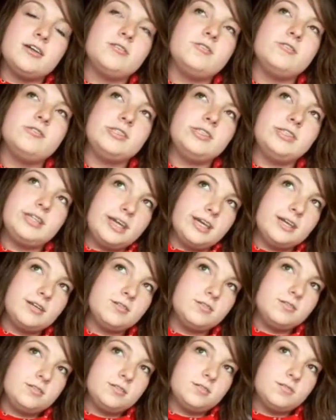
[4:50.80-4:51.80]

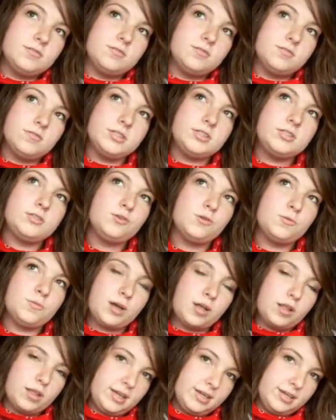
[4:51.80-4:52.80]
Understand what
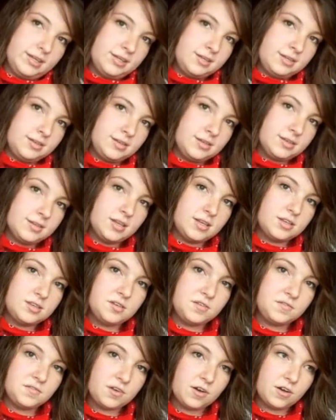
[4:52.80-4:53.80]
Snowball is unless
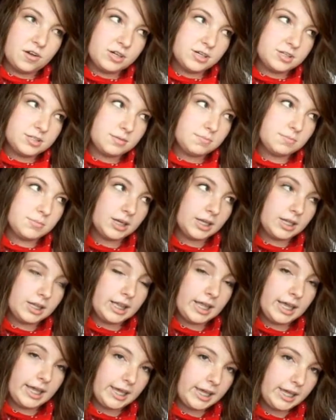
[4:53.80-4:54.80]
you've gone on something
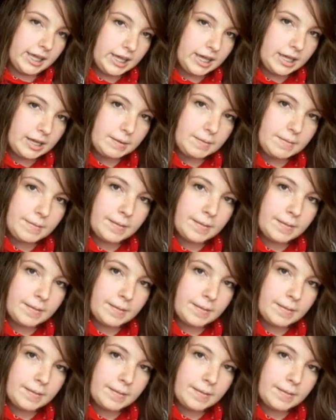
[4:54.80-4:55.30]
like it,